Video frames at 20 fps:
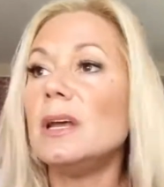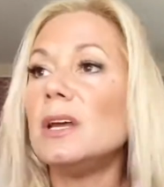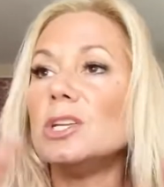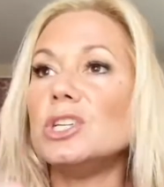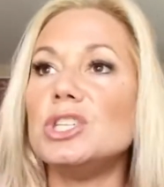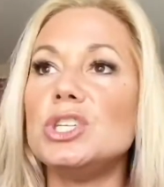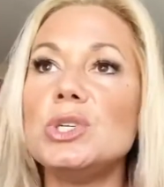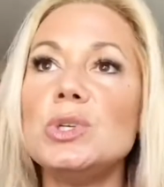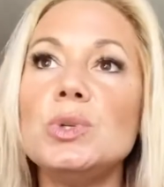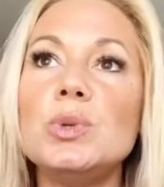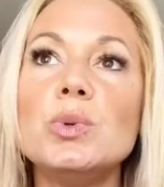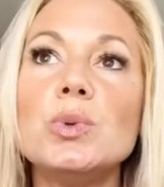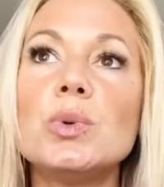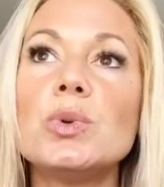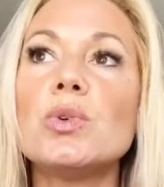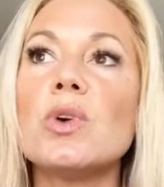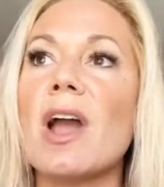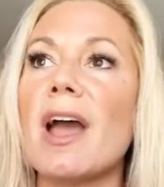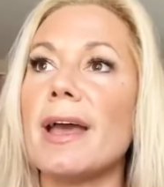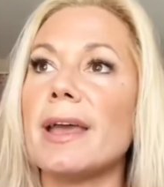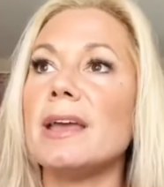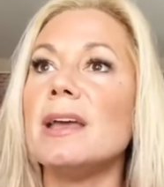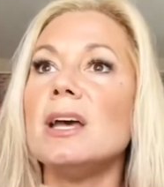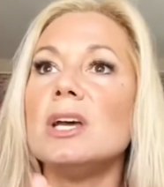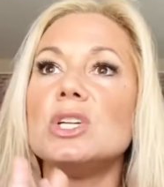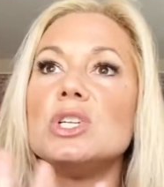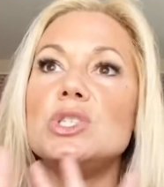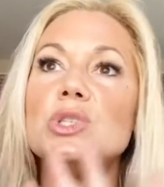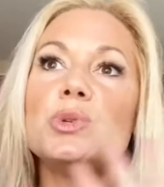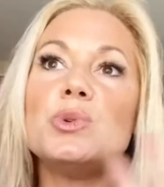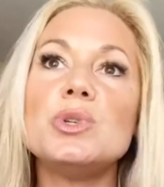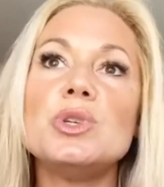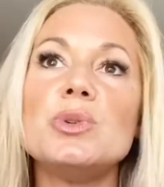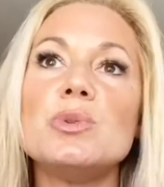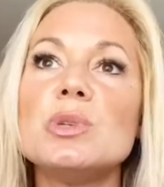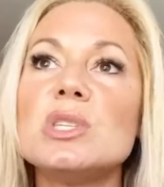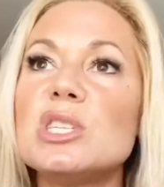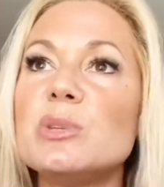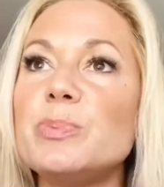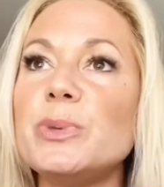Do you cry? Do you
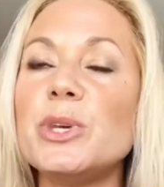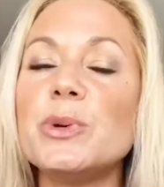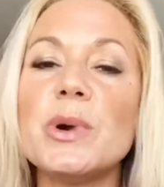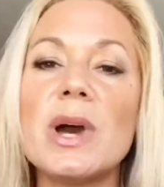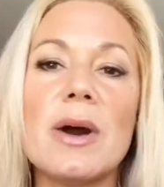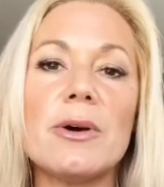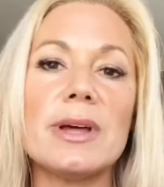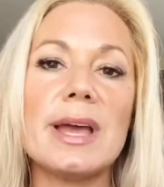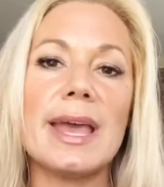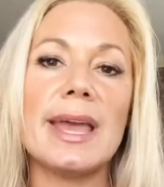spew out